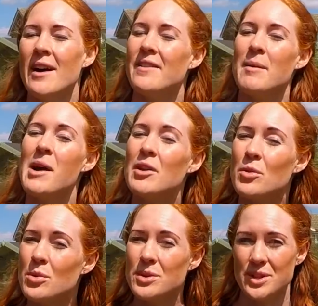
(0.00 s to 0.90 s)
They might
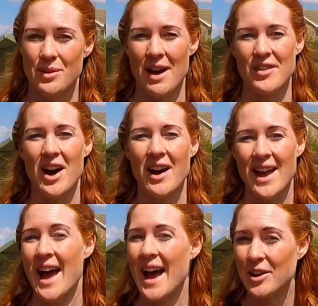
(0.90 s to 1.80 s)
also have a
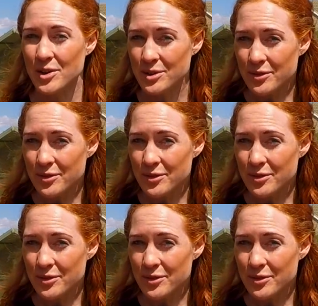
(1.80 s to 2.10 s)
higher ankle